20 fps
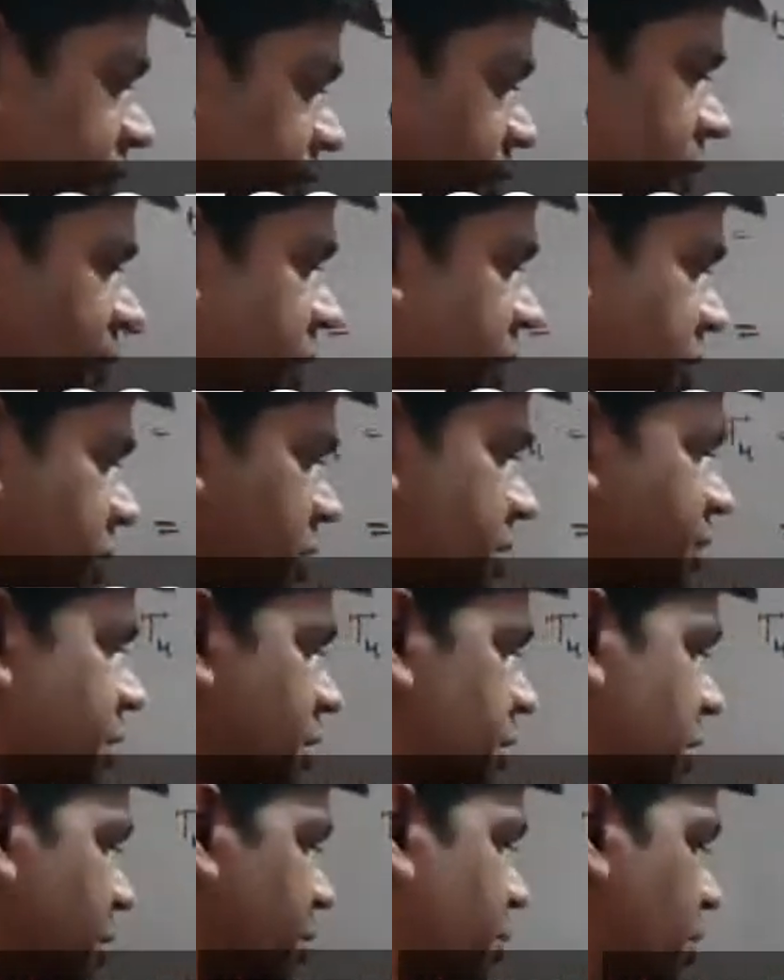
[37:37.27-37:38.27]
simplify this
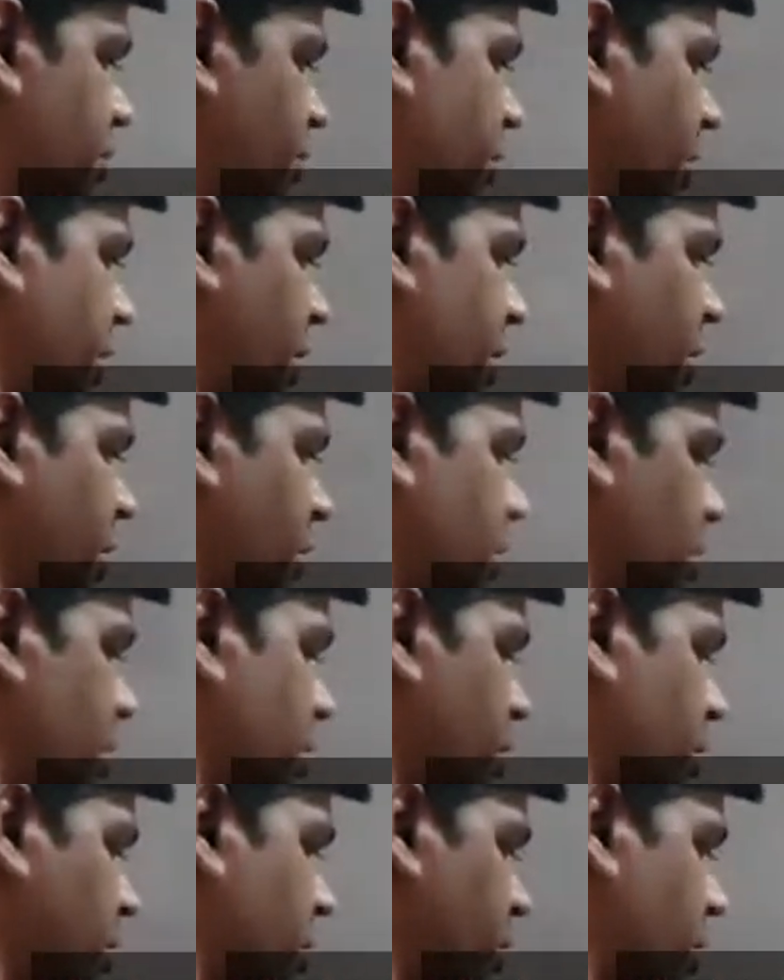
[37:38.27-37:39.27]
further, what do I get?
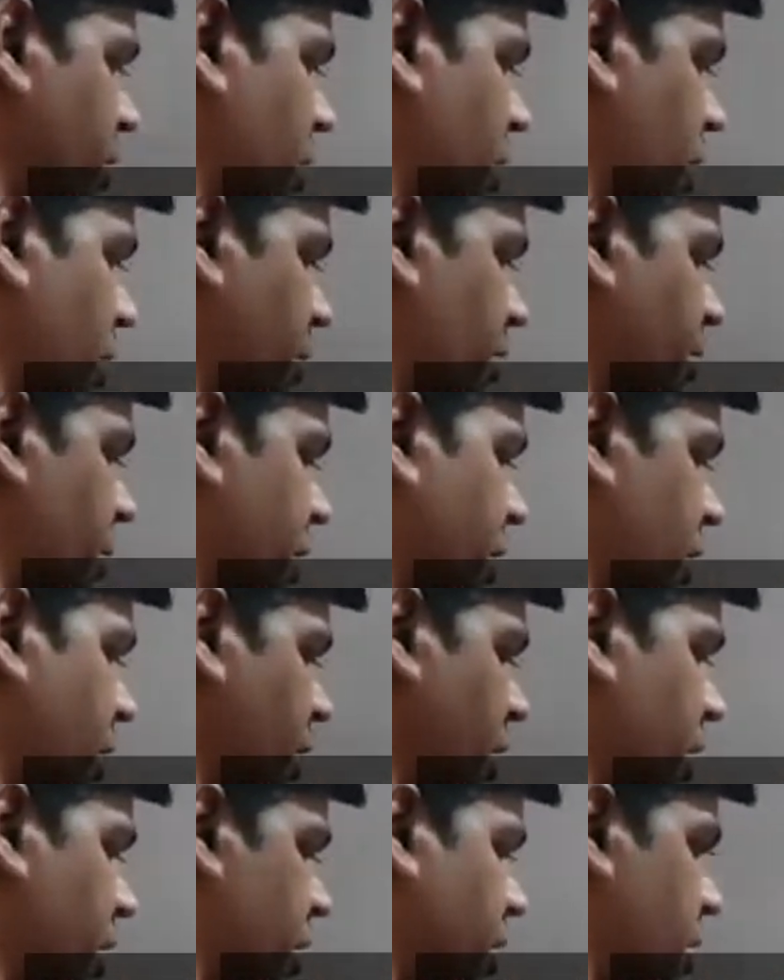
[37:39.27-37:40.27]
M by
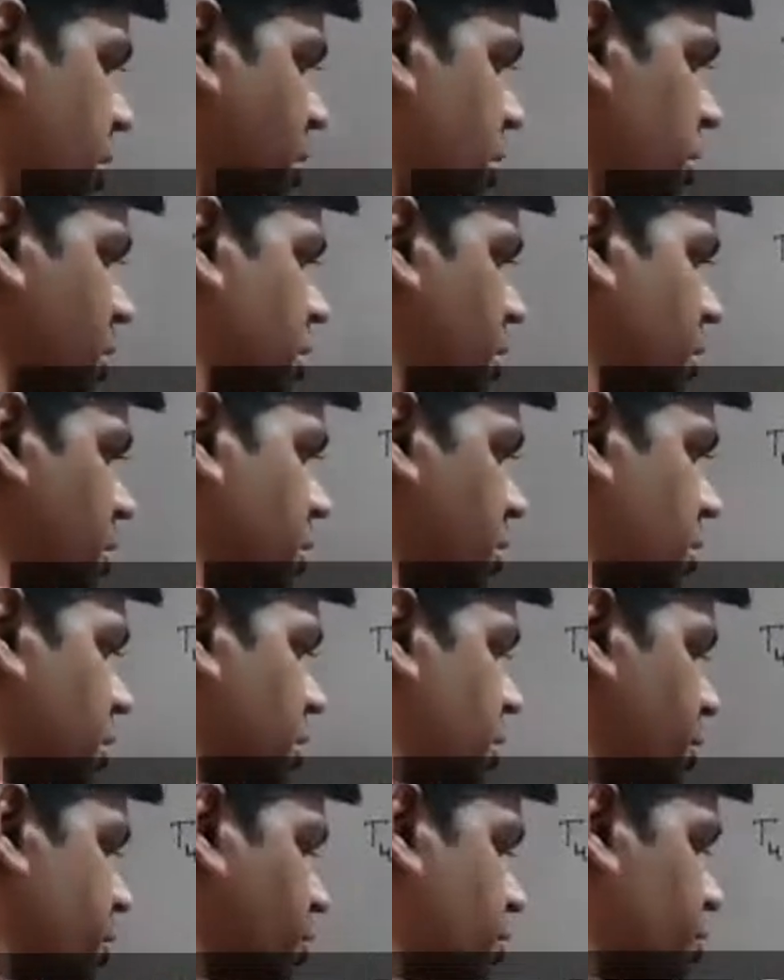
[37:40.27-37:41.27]
R
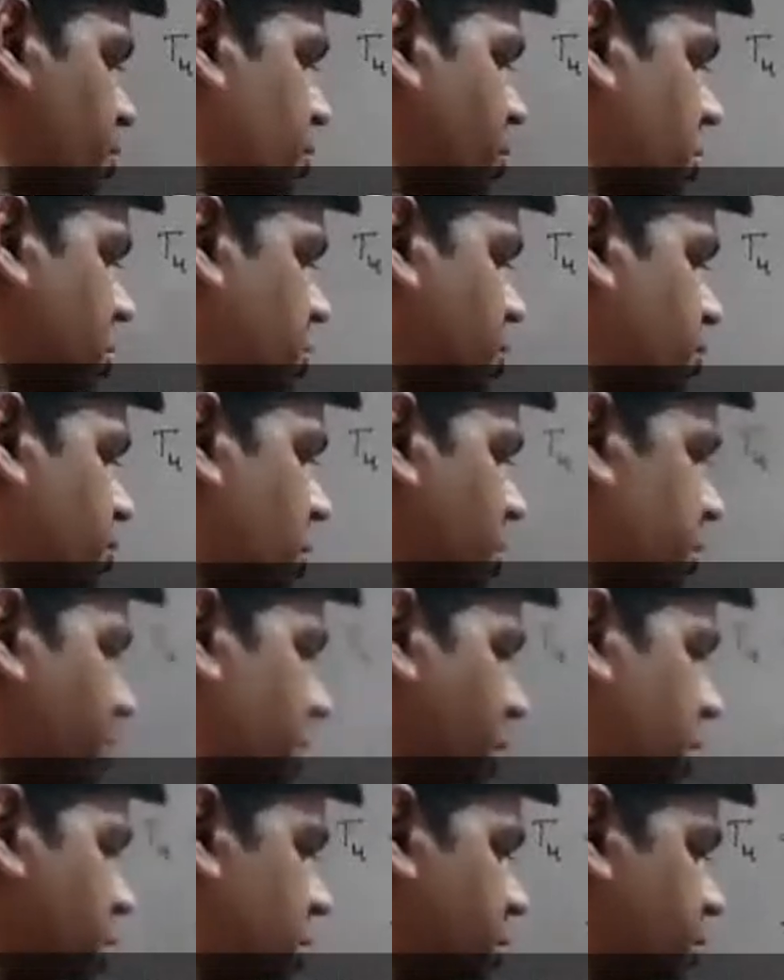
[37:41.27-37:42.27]
to U naught square
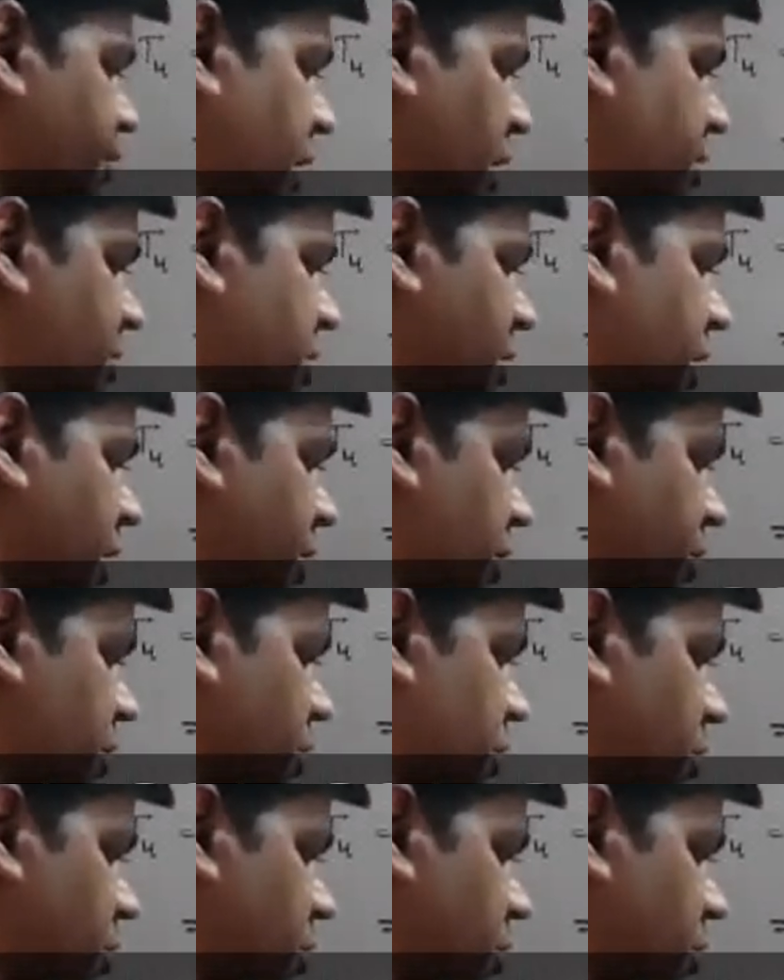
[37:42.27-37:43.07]
minus 5gr.